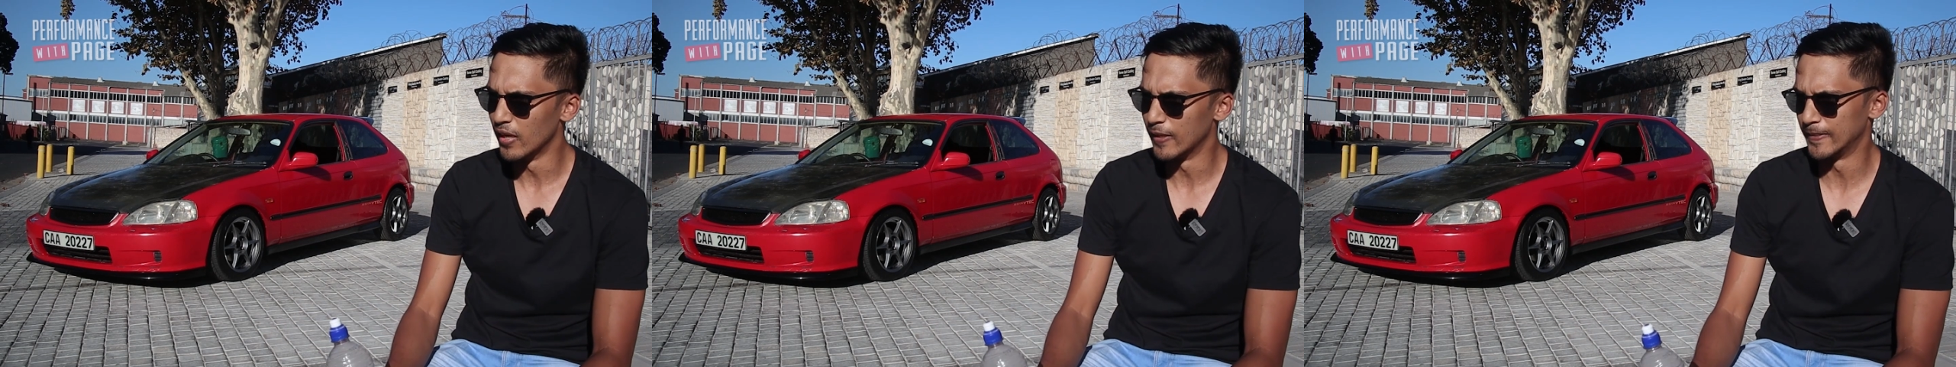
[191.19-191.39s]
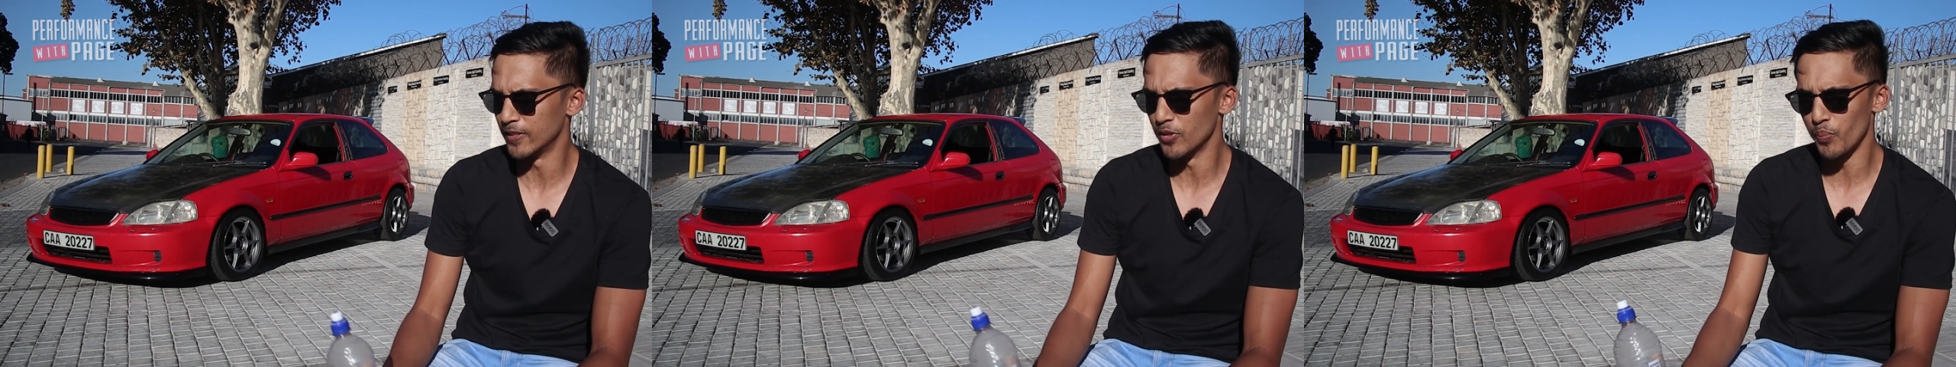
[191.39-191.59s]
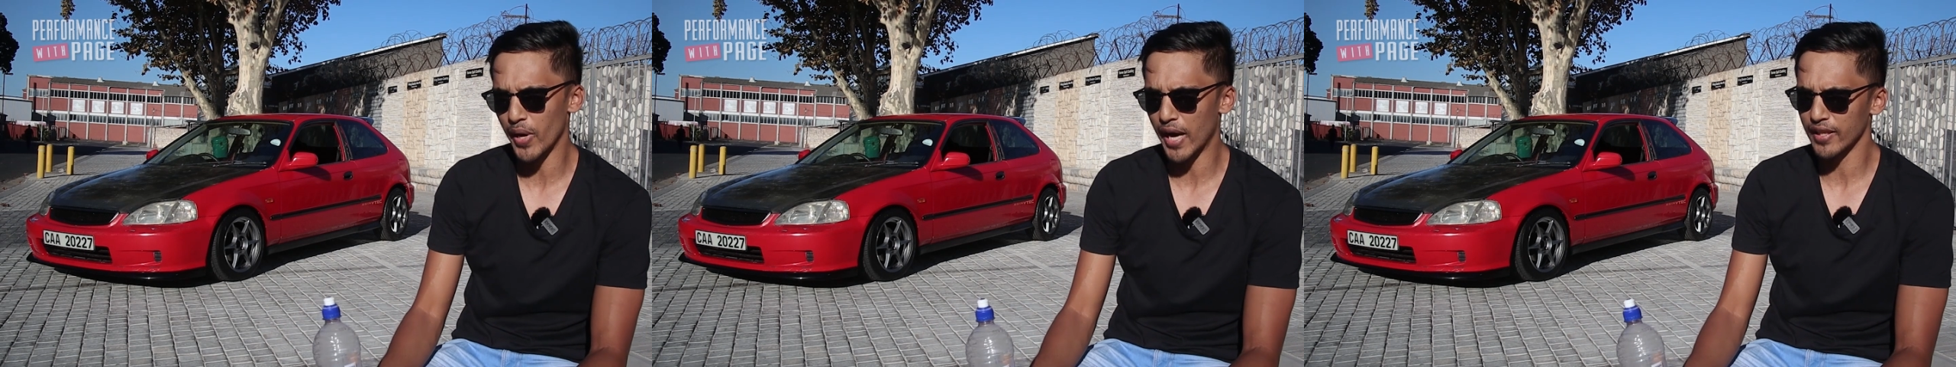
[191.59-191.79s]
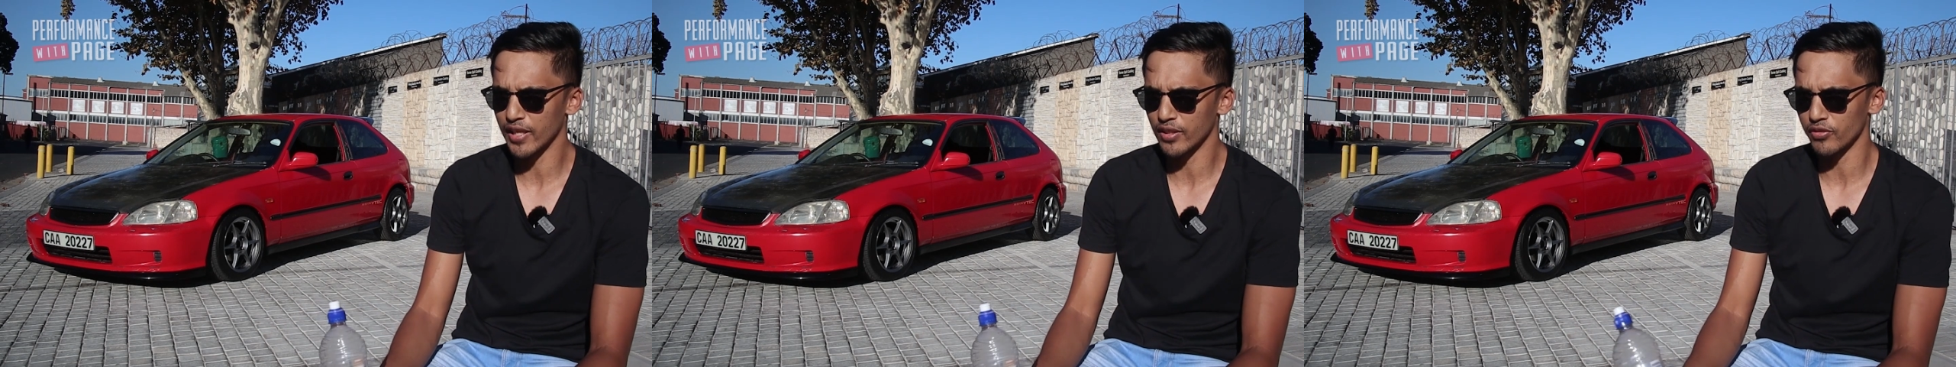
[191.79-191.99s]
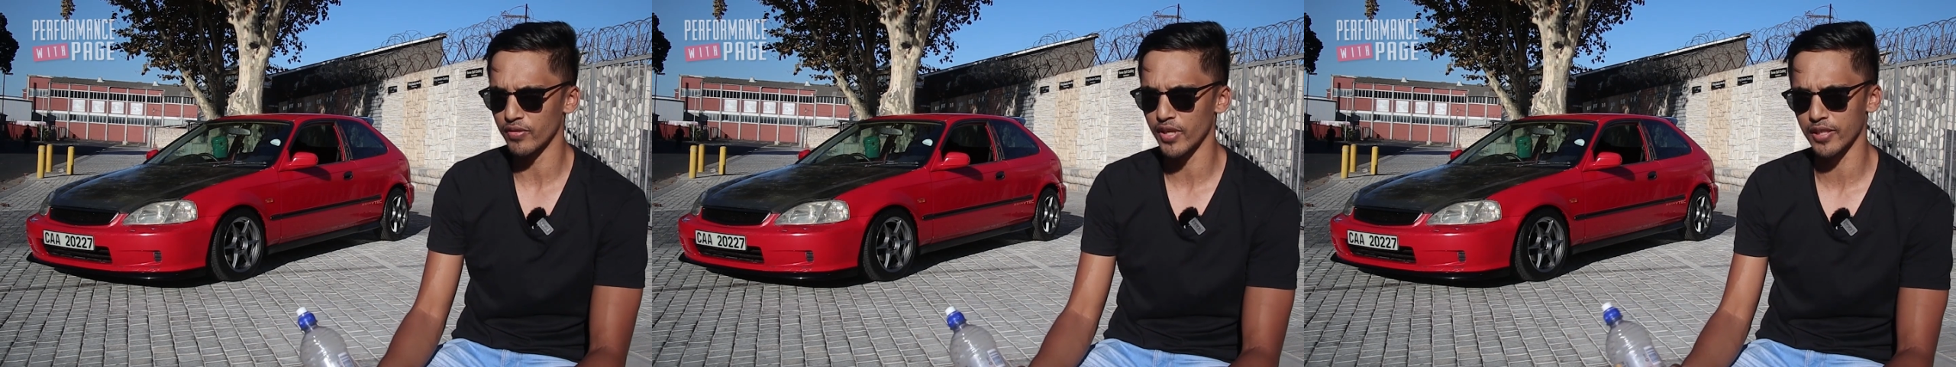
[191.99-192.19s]
I didn't buy it
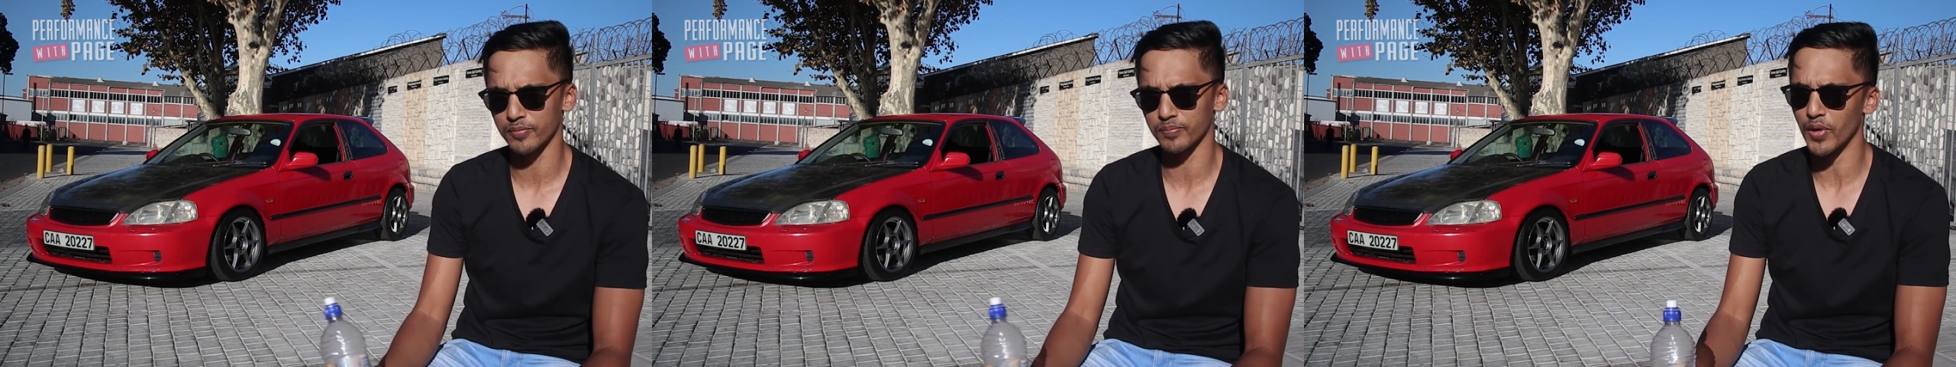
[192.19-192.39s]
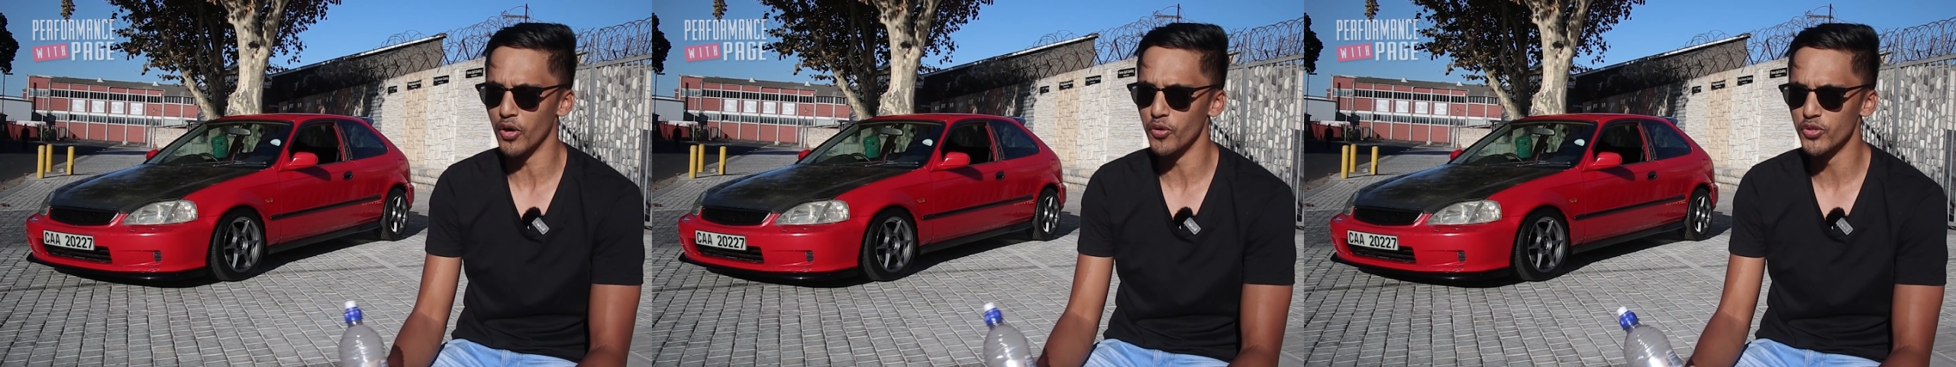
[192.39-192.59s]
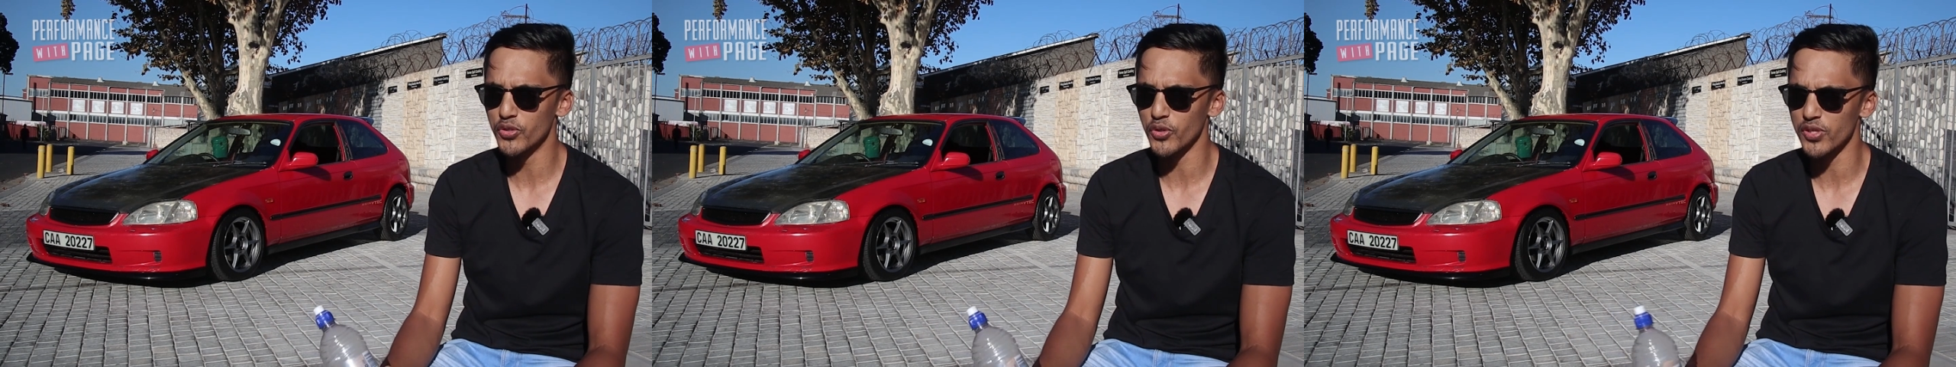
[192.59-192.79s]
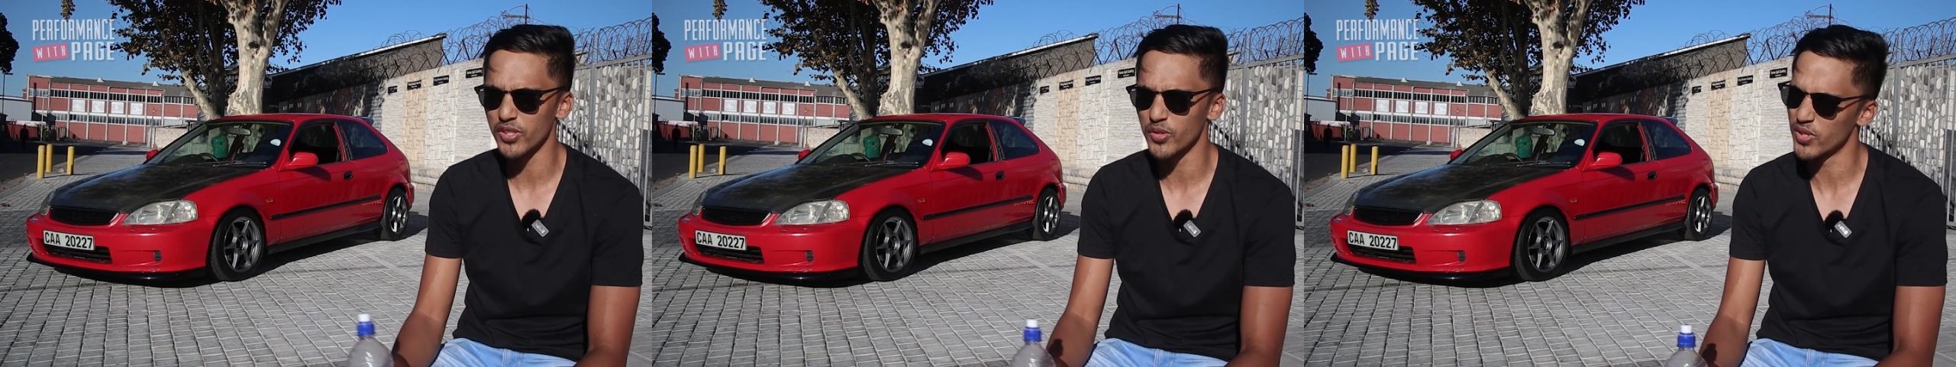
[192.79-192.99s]
out of like my own choice.